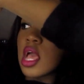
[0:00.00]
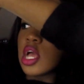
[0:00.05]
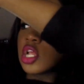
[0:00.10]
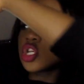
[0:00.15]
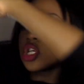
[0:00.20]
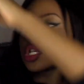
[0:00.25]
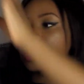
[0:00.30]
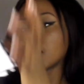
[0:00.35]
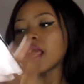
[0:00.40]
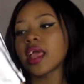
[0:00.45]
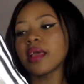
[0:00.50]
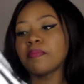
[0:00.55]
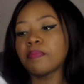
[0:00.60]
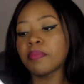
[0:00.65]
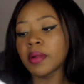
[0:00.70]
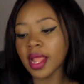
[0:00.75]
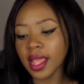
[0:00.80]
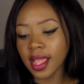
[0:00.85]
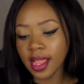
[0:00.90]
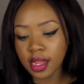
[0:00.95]
Just a
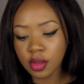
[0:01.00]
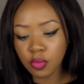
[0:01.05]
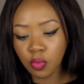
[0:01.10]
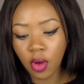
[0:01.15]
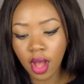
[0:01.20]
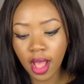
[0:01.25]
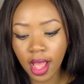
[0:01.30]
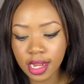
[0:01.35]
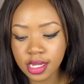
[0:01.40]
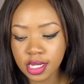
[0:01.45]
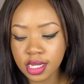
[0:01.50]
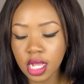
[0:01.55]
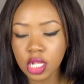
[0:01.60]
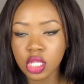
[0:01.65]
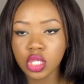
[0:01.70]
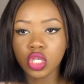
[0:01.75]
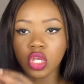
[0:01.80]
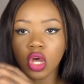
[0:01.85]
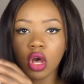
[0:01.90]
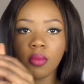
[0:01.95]
plain white
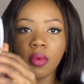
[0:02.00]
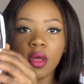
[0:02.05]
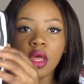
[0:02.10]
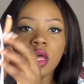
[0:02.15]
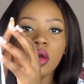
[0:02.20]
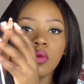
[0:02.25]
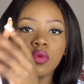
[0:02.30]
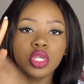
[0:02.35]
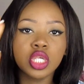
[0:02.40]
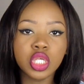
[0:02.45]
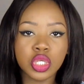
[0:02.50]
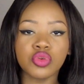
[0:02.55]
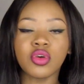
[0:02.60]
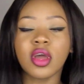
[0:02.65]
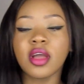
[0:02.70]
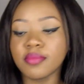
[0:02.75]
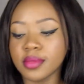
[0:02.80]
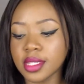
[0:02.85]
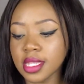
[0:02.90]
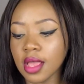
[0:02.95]
Adidas top with
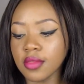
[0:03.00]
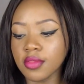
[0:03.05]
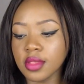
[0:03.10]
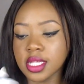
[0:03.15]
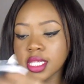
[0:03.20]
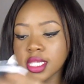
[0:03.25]
stripes down the